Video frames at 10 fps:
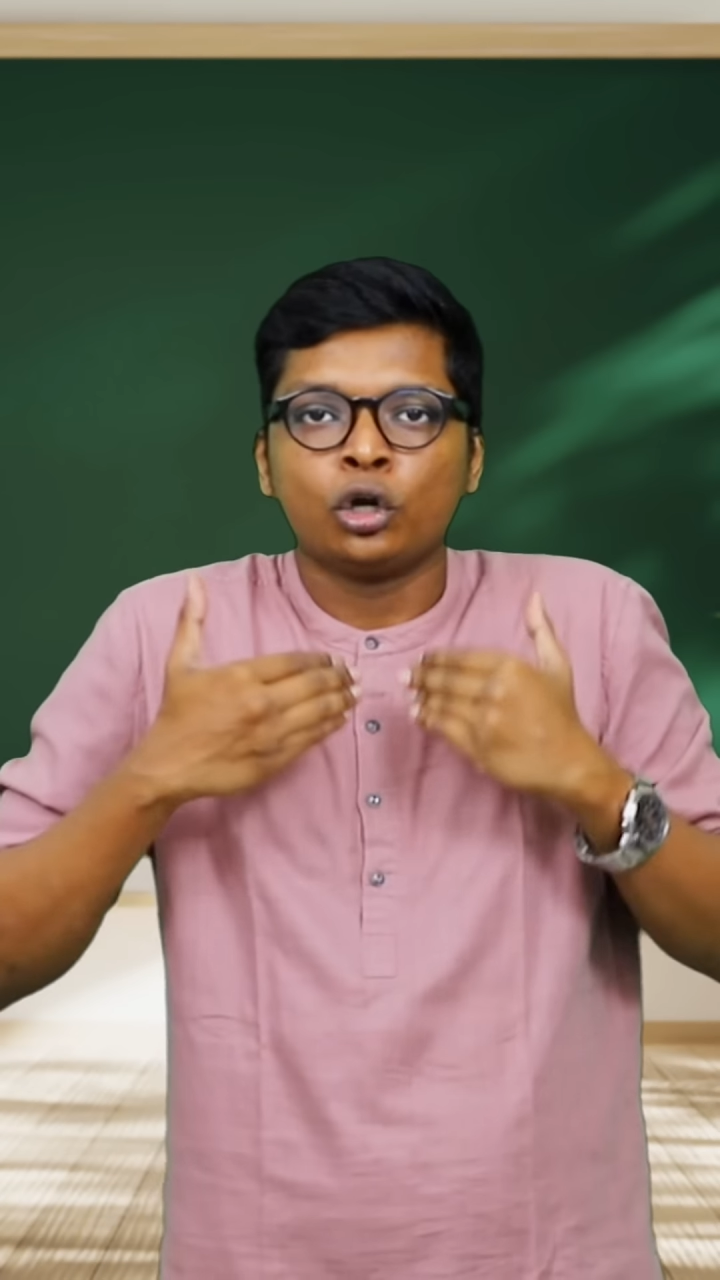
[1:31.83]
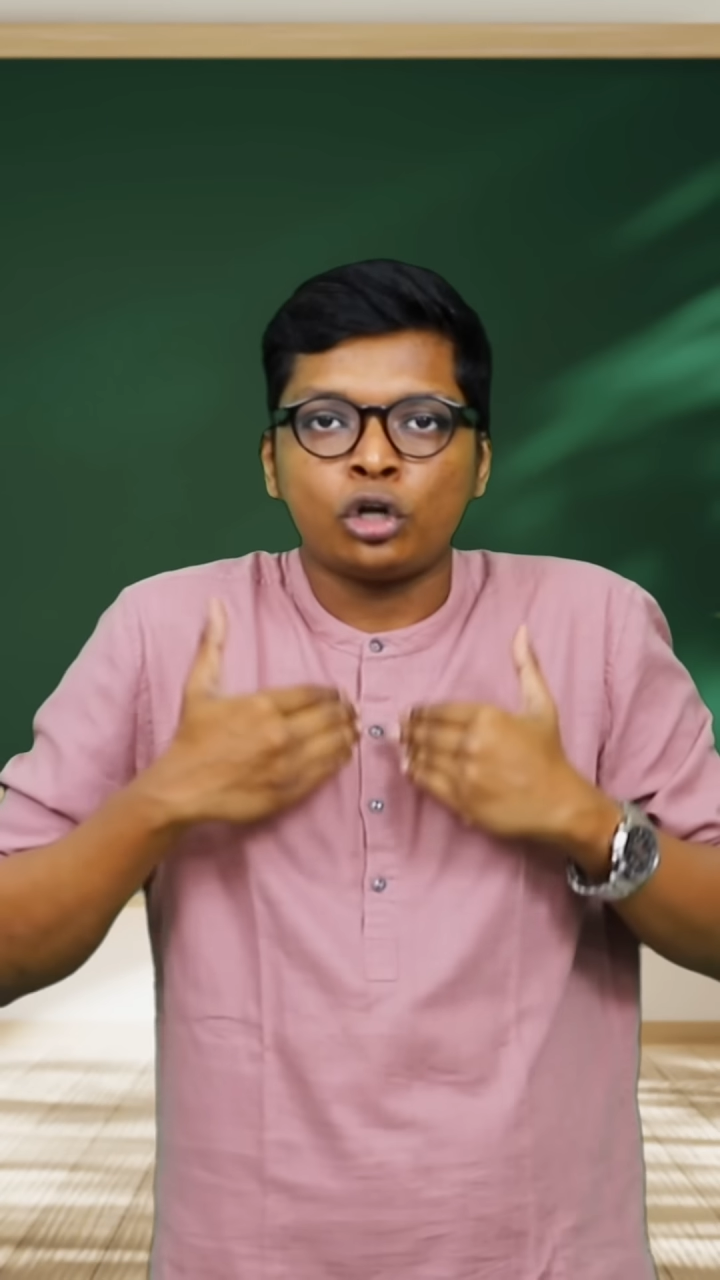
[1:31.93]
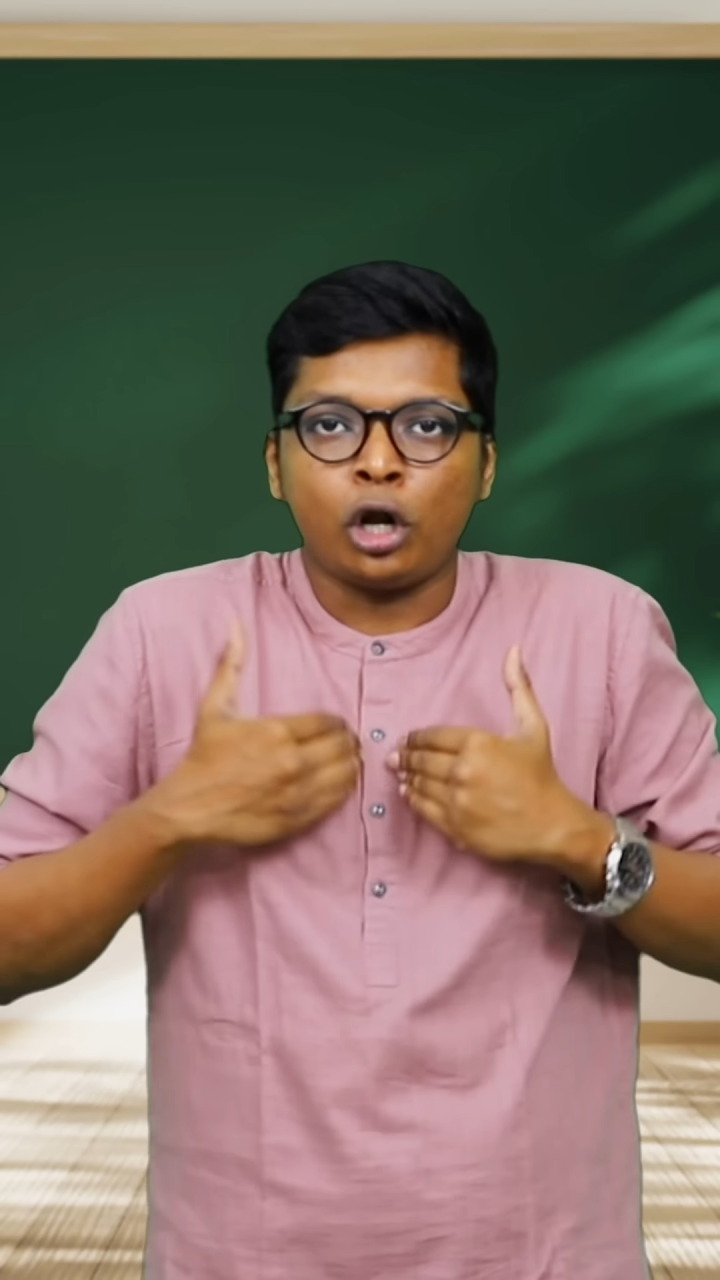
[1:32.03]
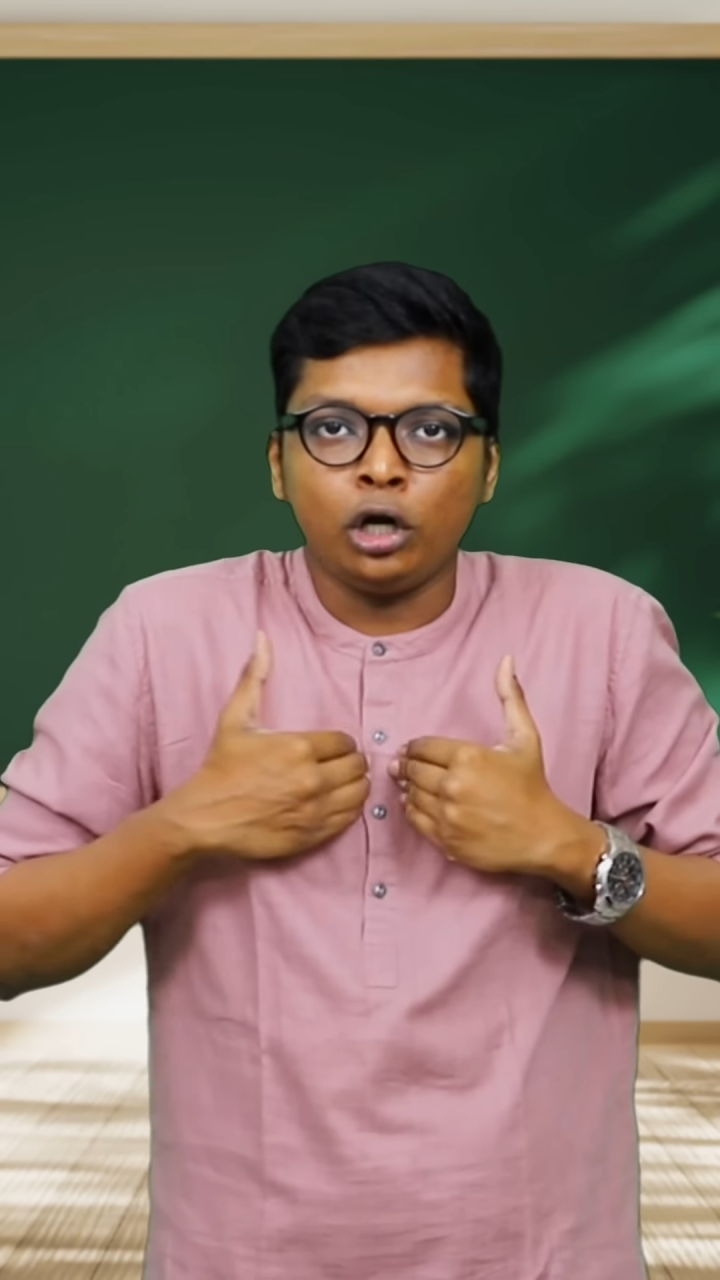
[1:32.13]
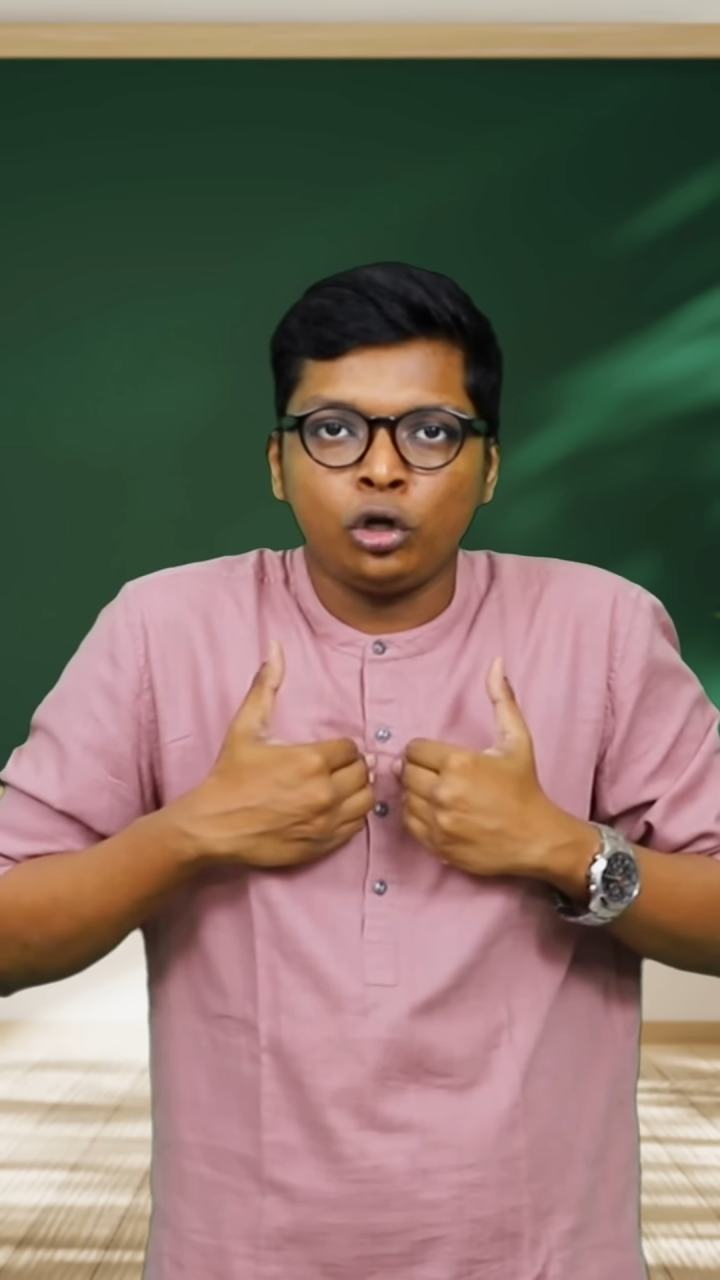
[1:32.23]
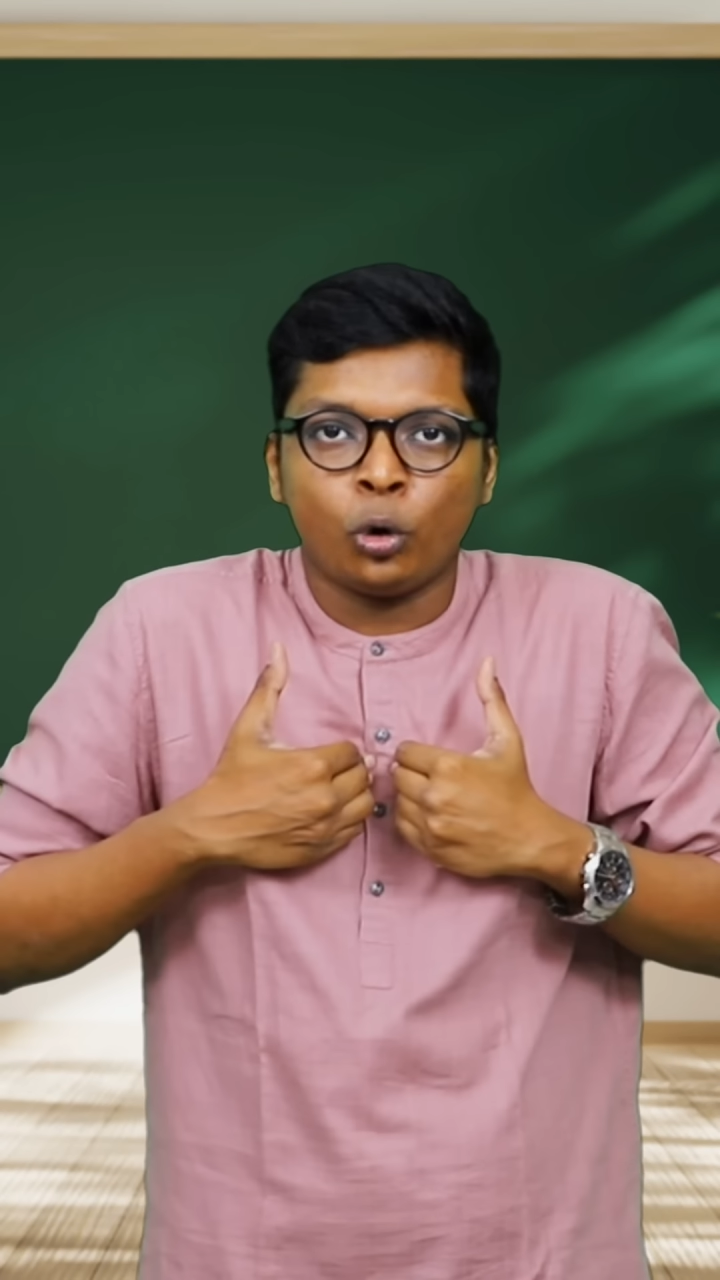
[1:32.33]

not